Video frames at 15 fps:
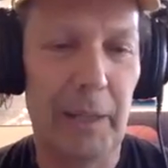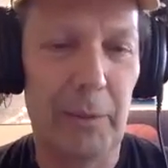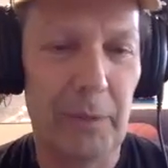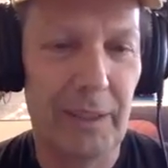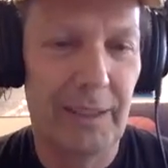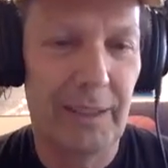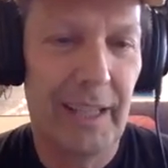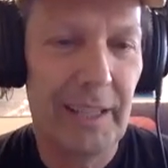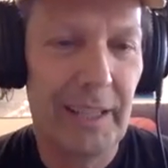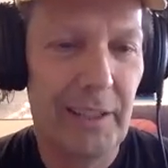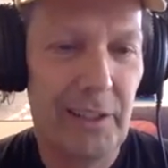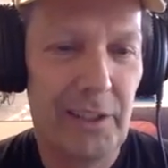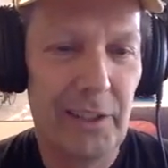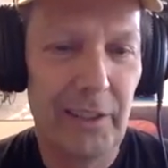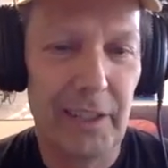would have taken you
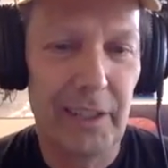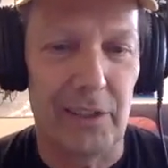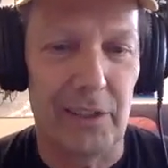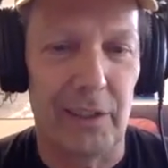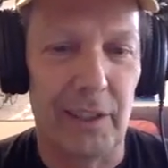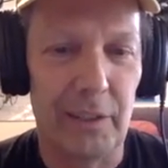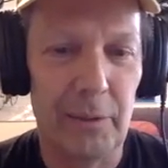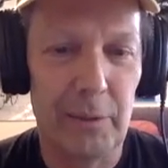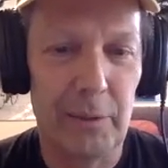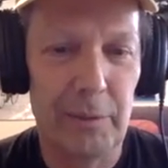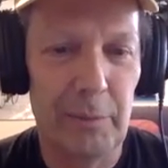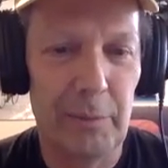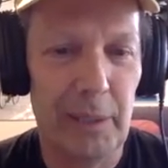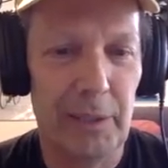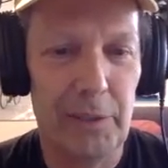seriously. It would
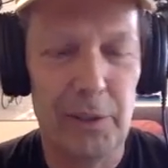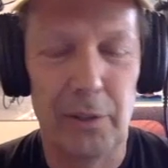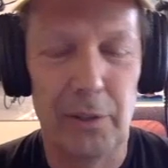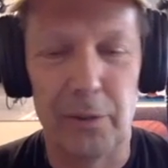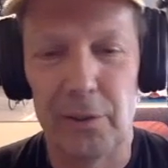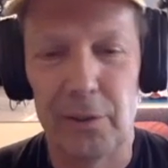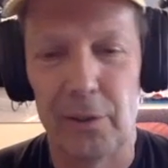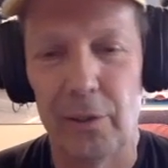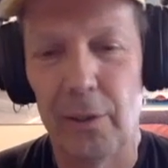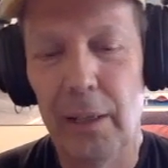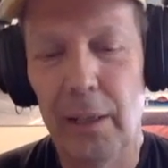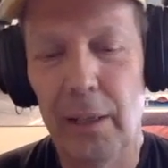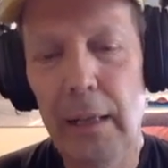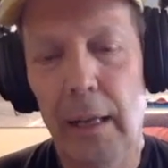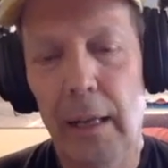have been a joke. So,
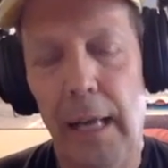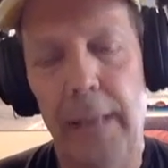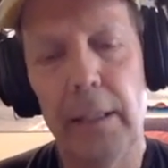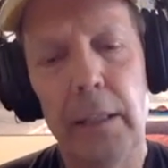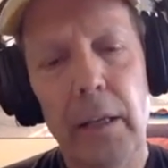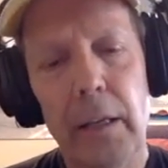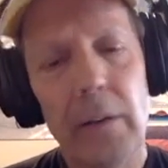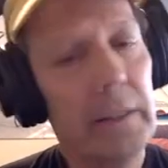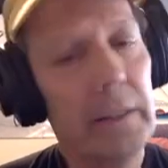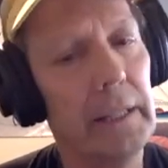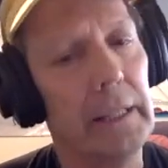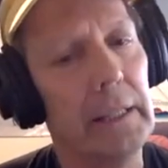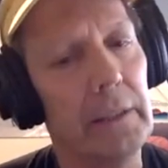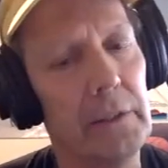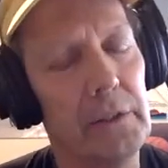and the other
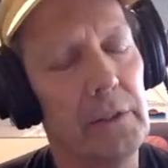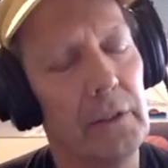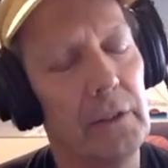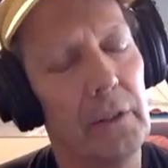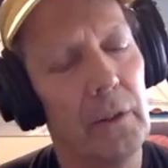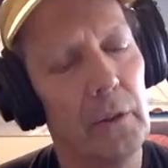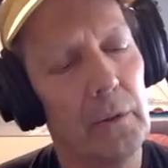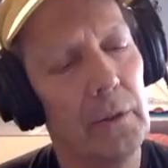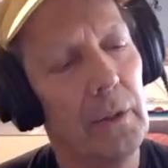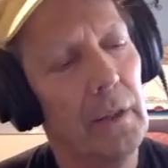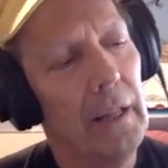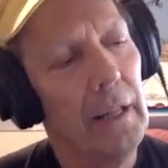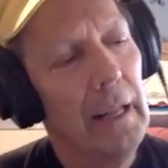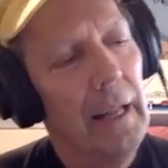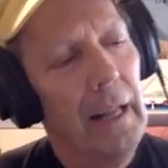thing is,
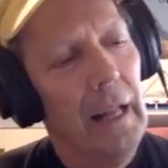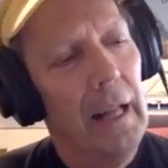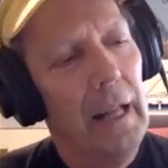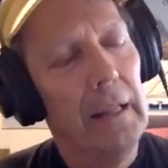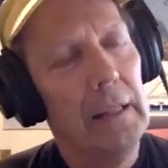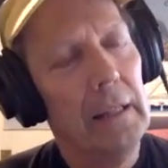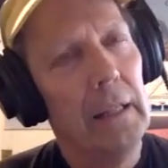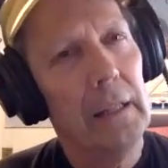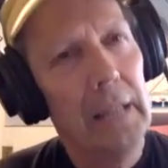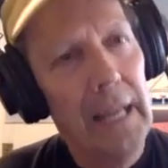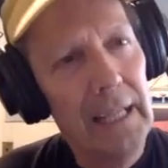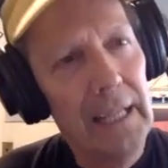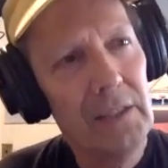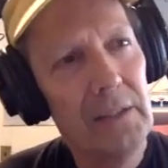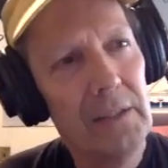the
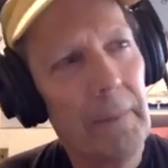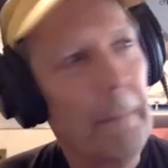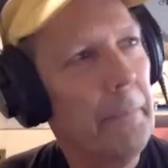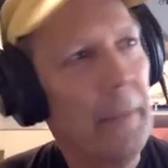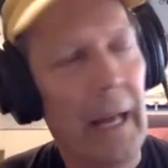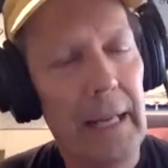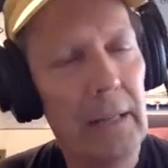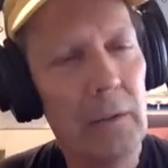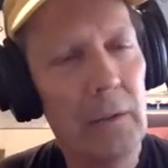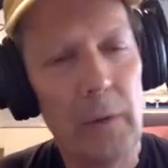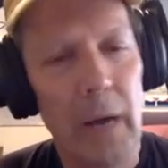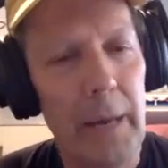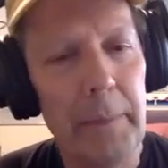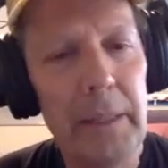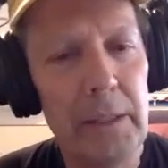last, I don't know
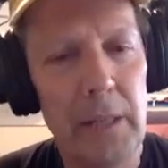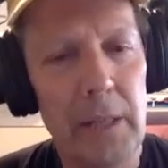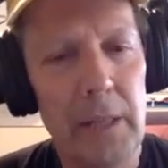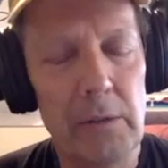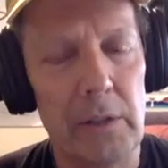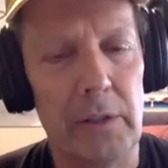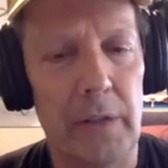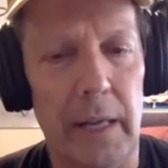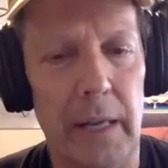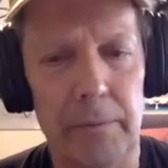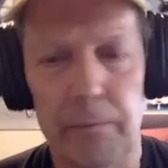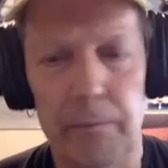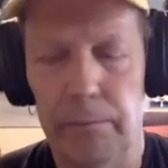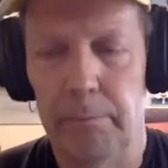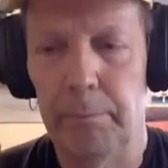how many times, because I
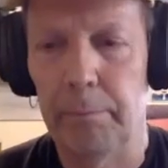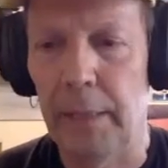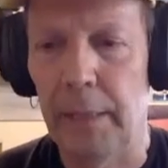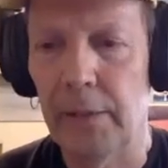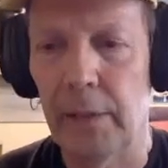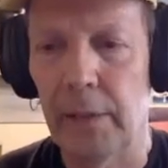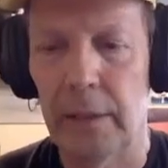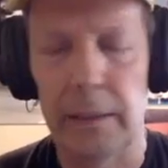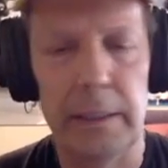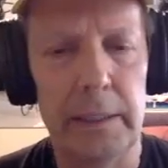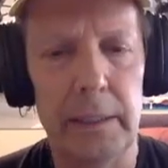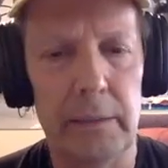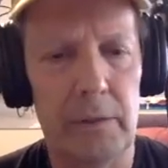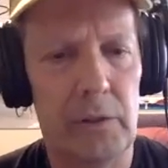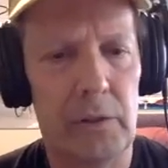basically
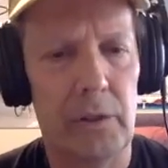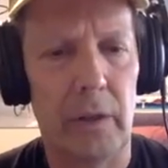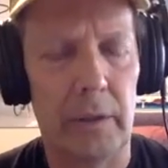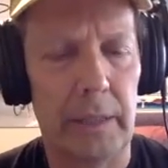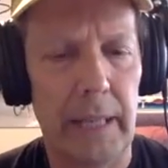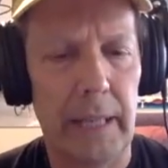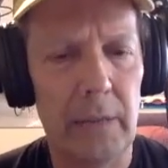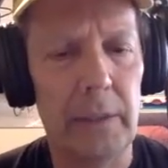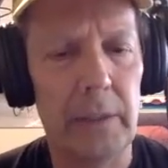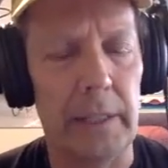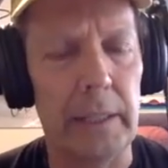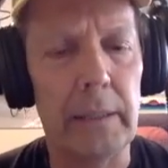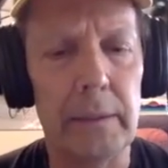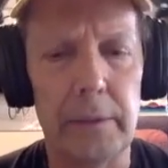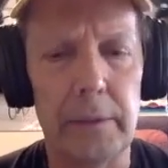didn't start
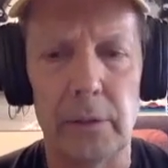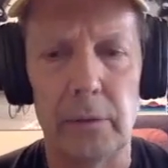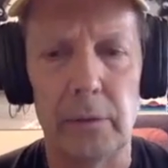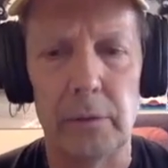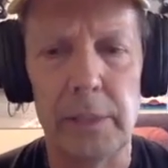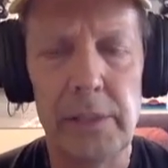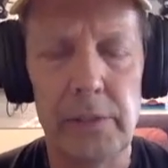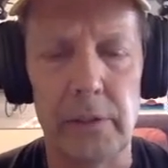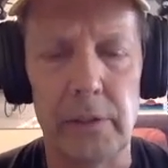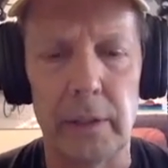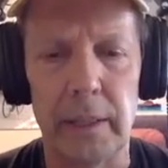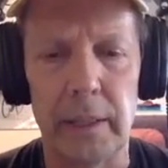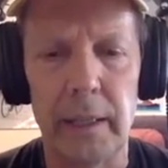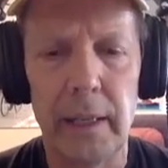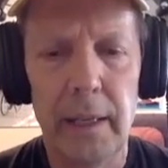counting until
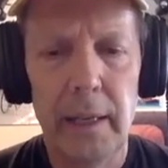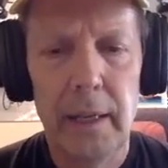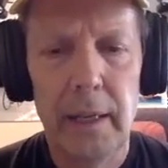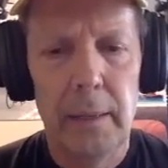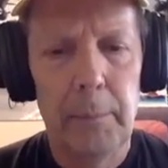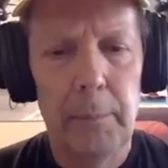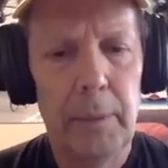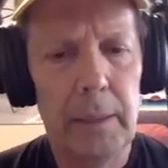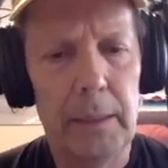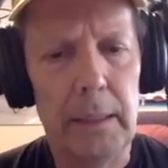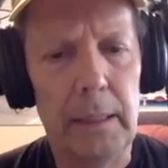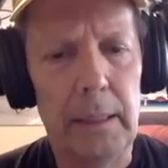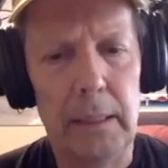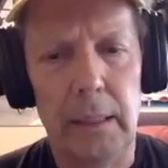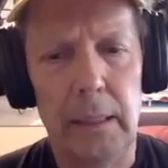recently, but
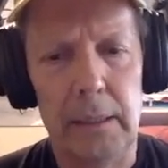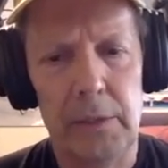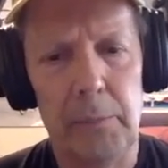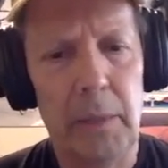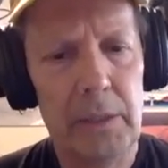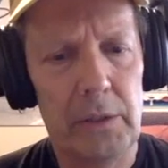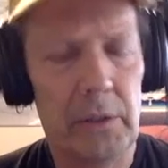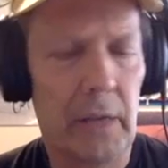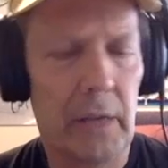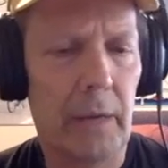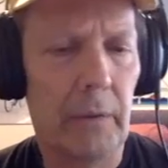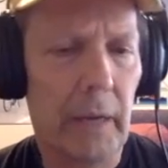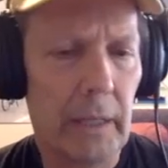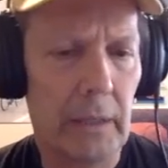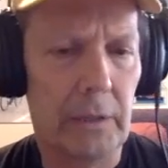as much as I
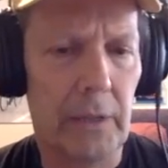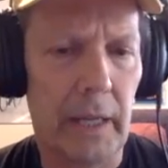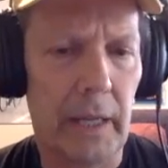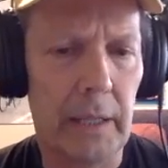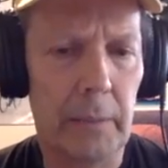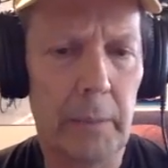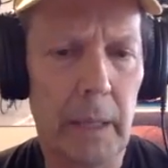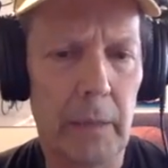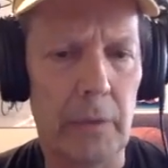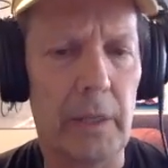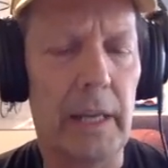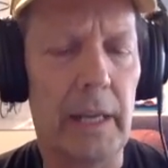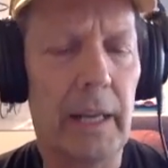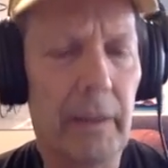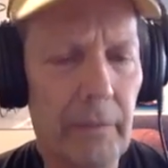ride on Tiger Mountain,
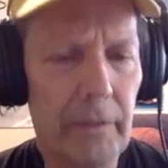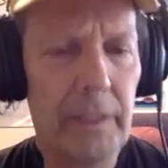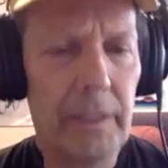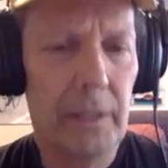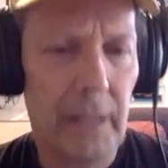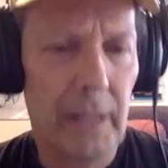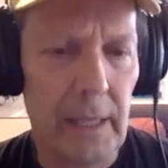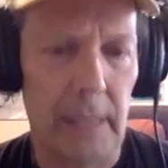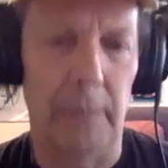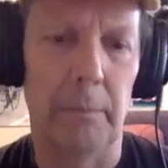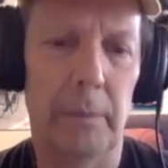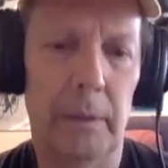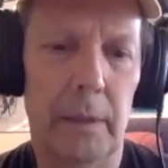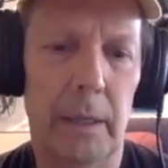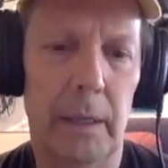every
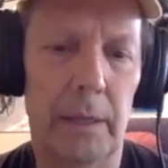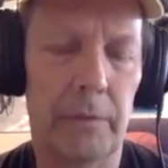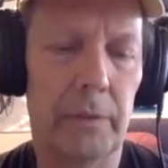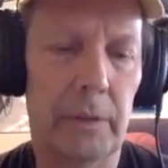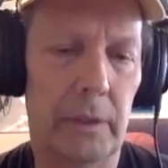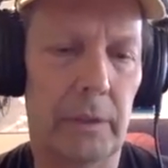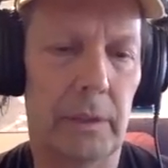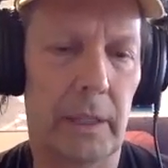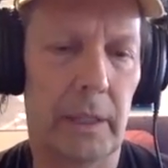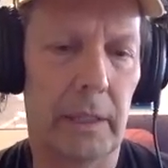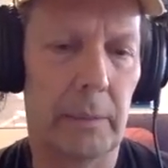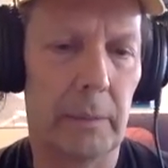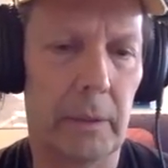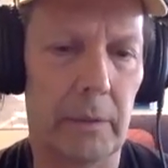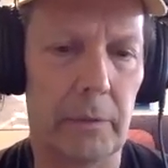time I've ridden on Tiger
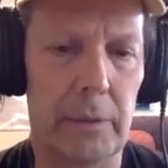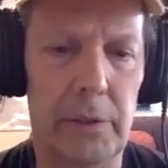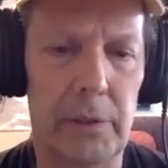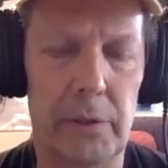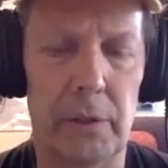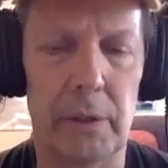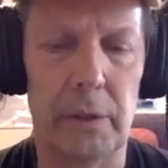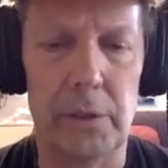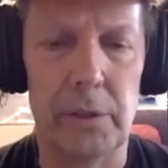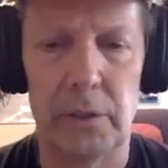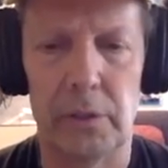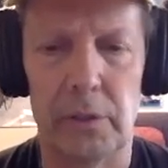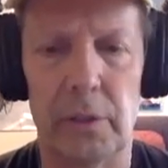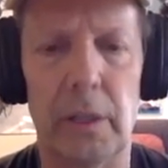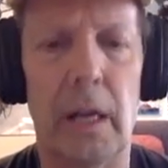Mountain recently,
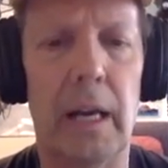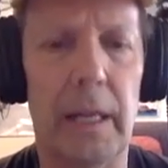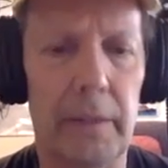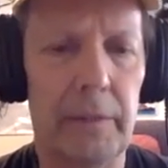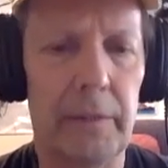Justin, I have